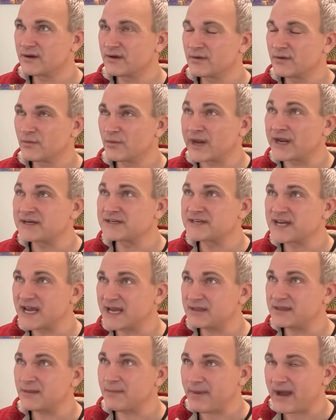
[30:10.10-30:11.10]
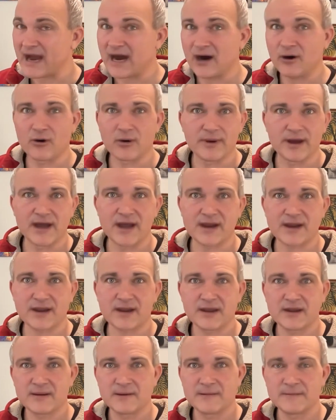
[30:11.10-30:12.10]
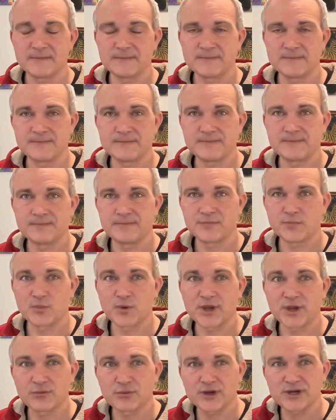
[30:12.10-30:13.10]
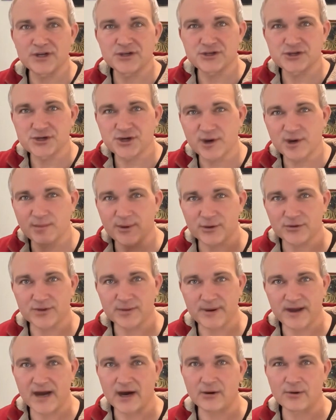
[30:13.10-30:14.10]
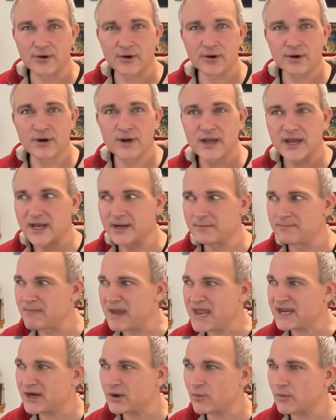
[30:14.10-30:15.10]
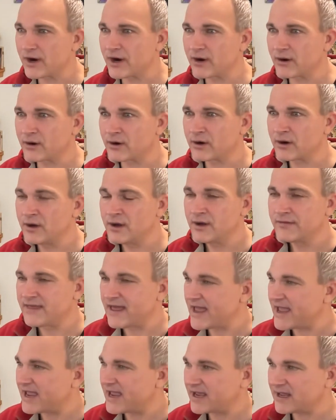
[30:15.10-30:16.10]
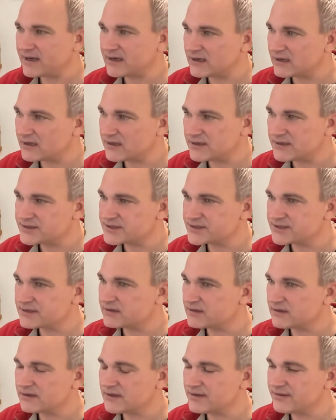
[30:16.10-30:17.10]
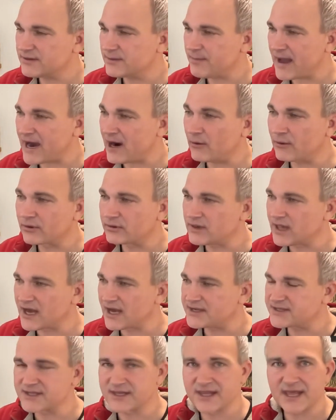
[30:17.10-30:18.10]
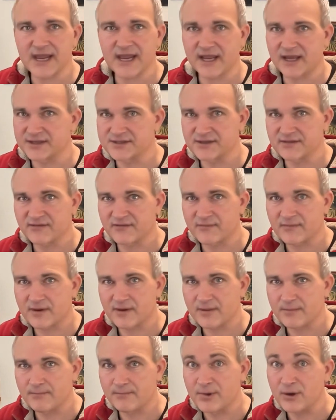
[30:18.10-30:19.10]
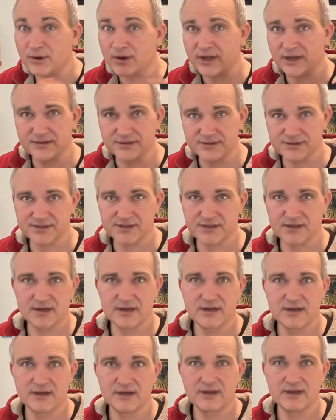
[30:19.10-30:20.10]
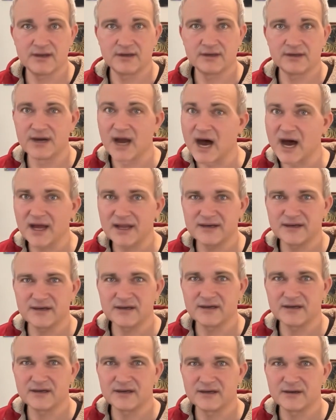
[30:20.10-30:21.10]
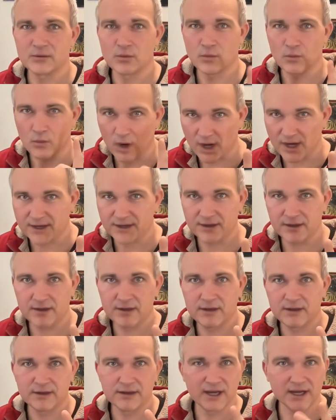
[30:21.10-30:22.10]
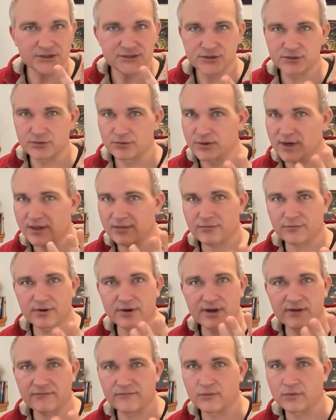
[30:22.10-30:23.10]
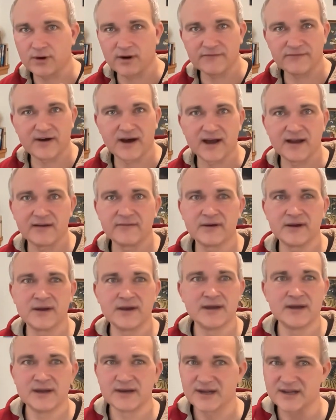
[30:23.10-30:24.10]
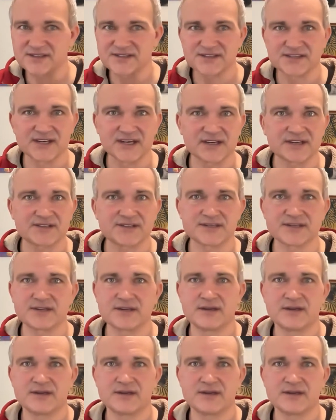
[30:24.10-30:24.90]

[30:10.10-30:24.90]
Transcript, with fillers: we can take the power back we can redistribute the power and make it where the hands the power lies in the hands of millions not one not two not three not four not five not six